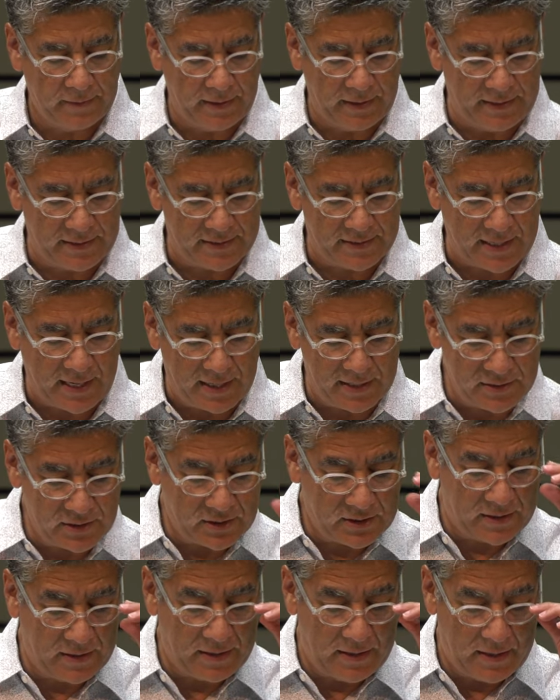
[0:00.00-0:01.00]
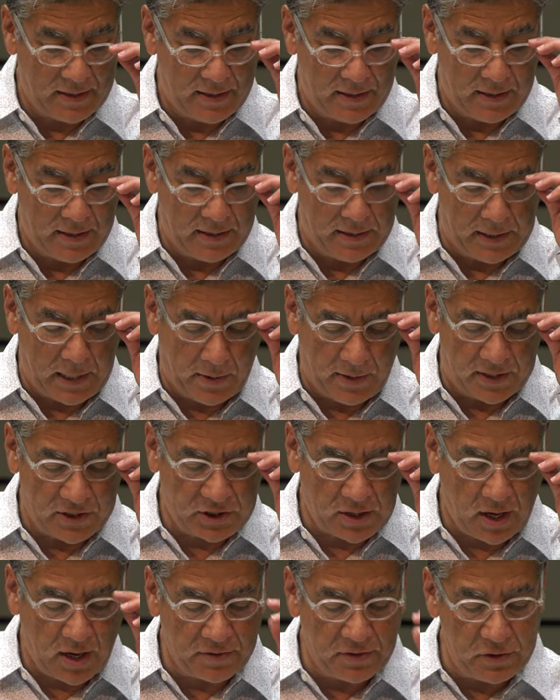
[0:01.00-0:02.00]
And it says, Now I
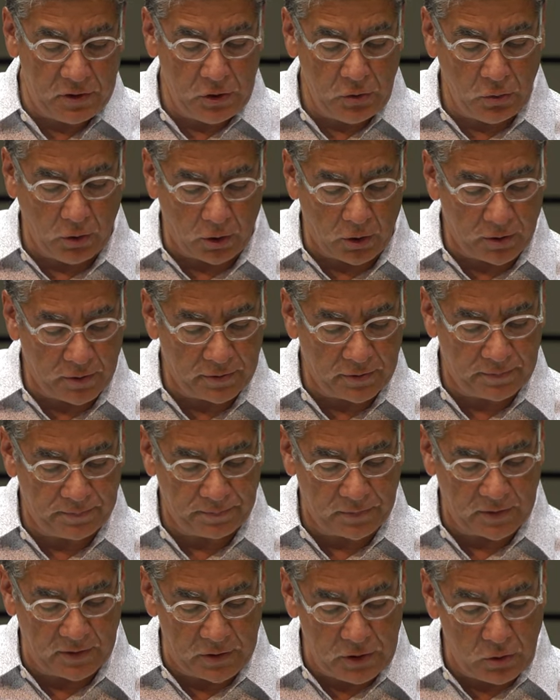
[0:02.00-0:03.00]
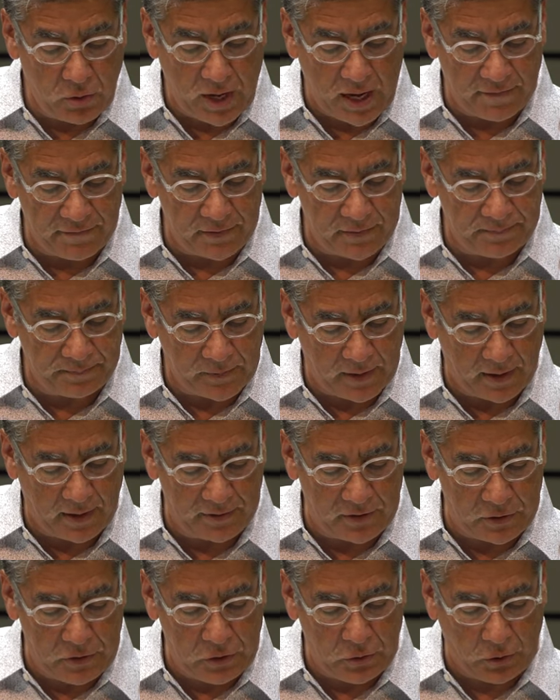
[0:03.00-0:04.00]
saw the new earth, the new heaven,
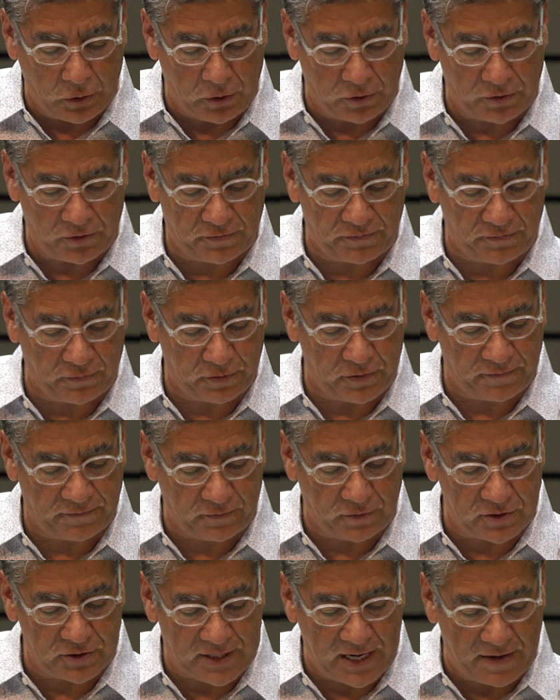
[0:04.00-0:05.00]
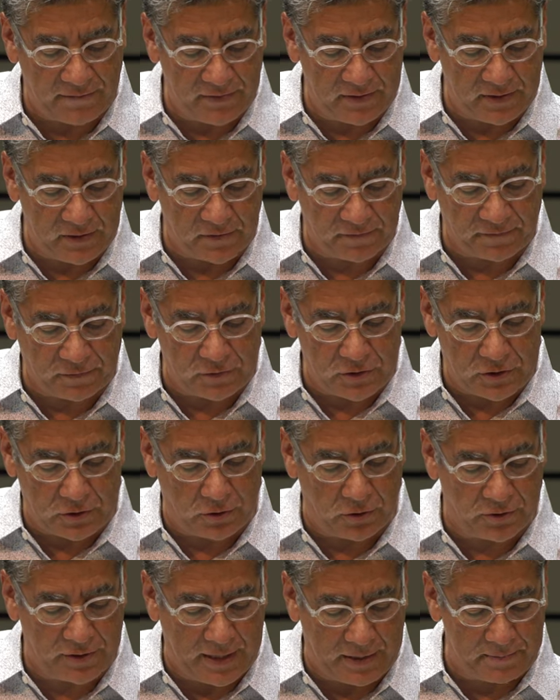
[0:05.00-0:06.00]
and the new earth, for the first heaven and the first
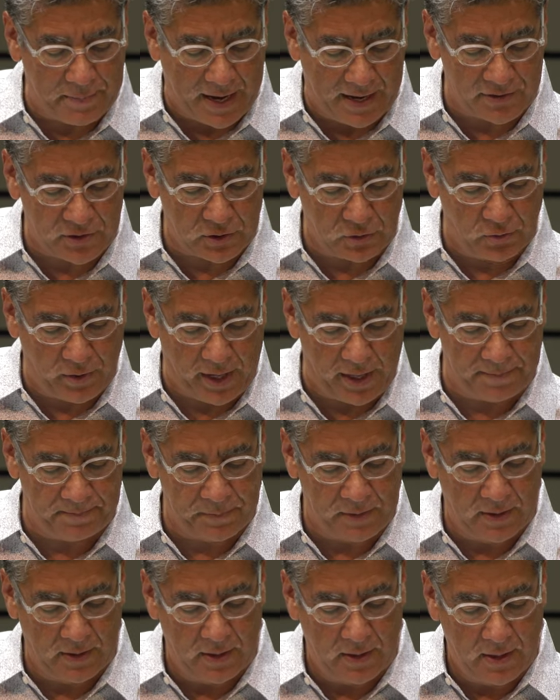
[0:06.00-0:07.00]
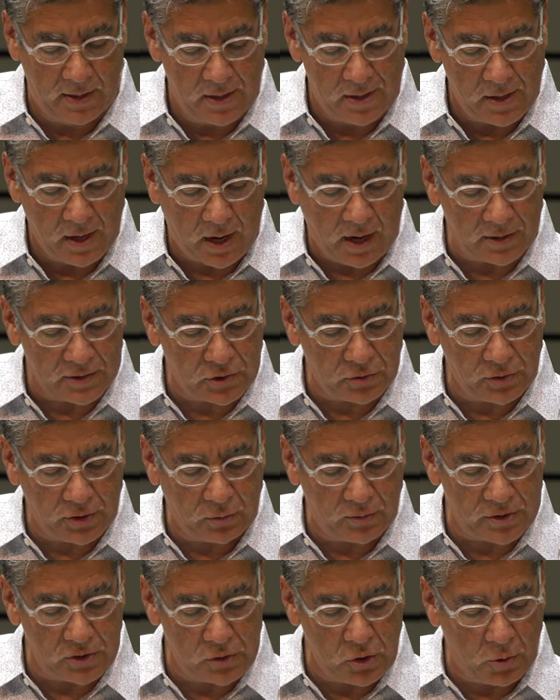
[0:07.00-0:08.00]
earth had passed away. Also
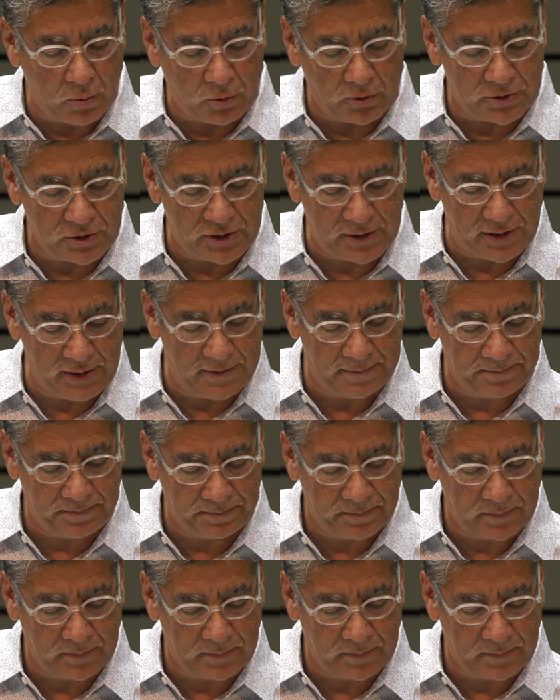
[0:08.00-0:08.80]
there was no more sea.